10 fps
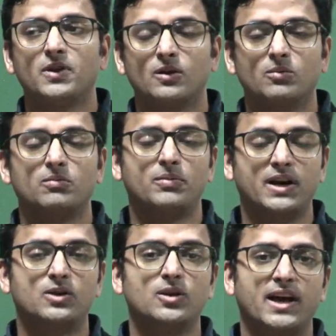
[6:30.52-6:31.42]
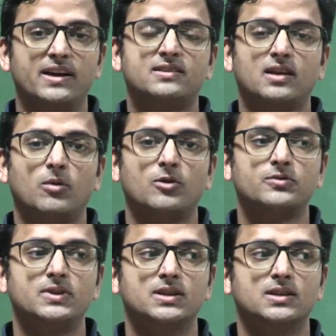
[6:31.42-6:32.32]
you know, bring to light some of
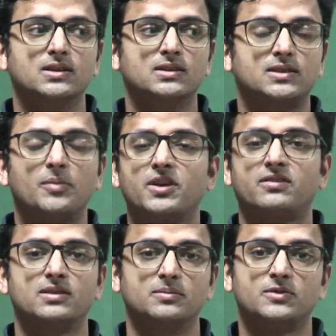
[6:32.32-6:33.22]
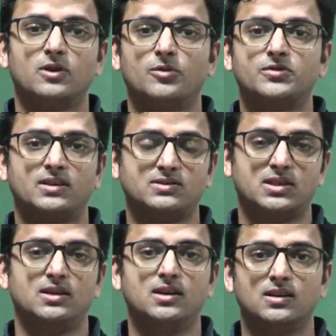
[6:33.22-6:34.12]
the subsystems of such,
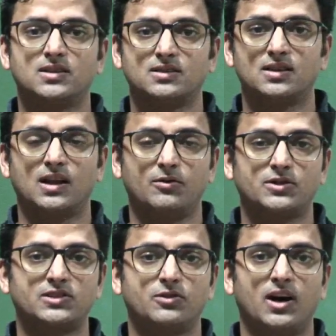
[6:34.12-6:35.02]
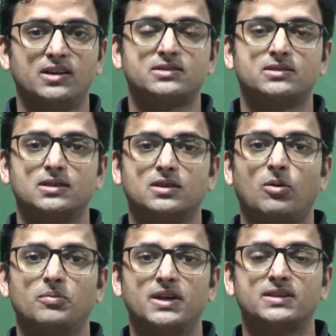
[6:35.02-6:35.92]
uh, such, a, such a vast uh,
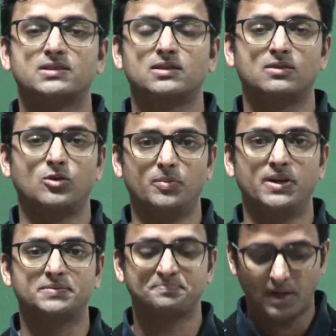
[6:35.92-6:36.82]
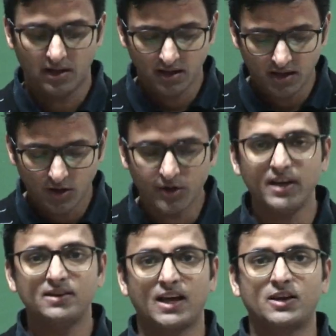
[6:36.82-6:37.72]
complex code base.
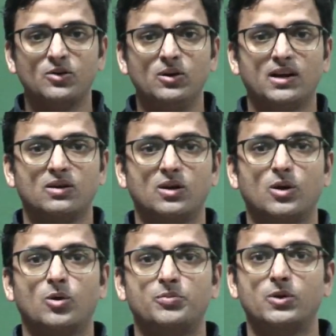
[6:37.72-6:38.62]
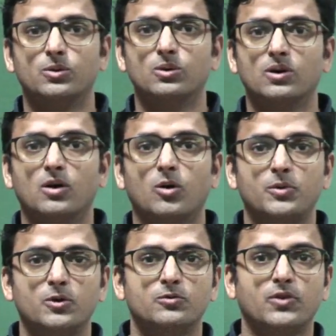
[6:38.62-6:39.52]
Okay, thank you and uh, hope, you,
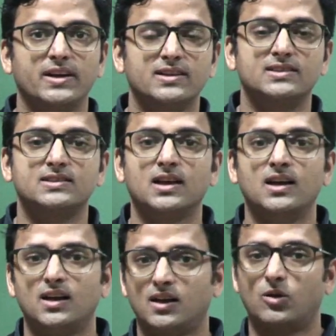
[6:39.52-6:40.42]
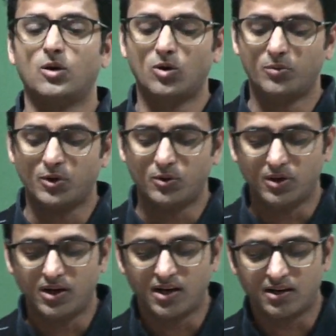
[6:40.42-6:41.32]
hope you find this, ho hope
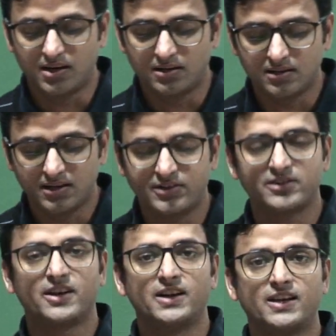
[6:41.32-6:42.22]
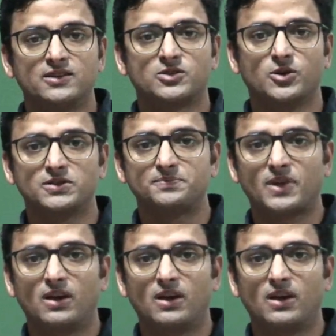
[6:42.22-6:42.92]
you are interested in taking this course.